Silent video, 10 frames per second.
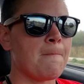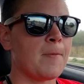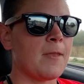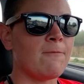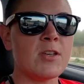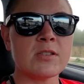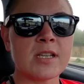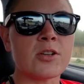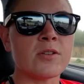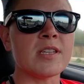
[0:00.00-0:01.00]
it feels
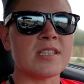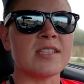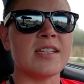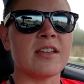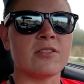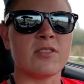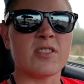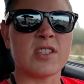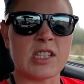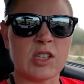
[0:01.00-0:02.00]
like you're in this together.
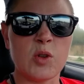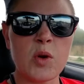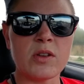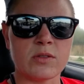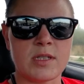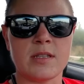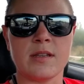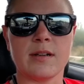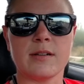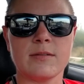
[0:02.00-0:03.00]
There's this loyalty
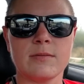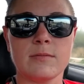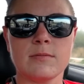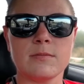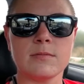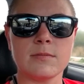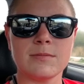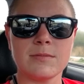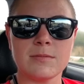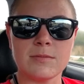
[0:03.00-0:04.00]
there
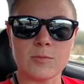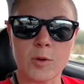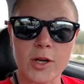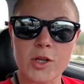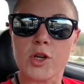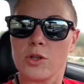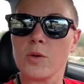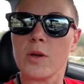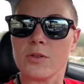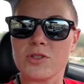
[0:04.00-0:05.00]
where you're
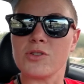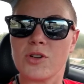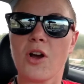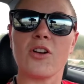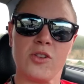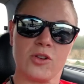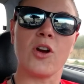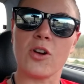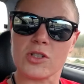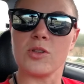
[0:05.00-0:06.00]
loyal to your car and your
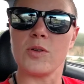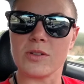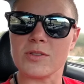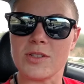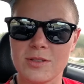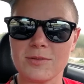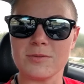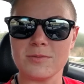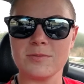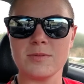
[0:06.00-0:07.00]
car's loyal to you.
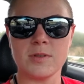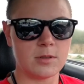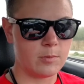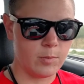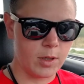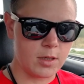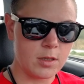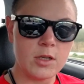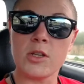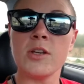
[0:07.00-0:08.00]
But
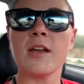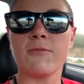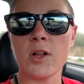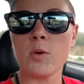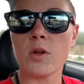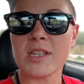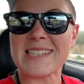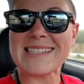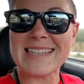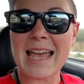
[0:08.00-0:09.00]
you got to follow all these
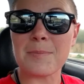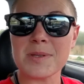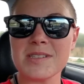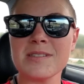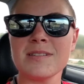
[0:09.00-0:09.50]
steps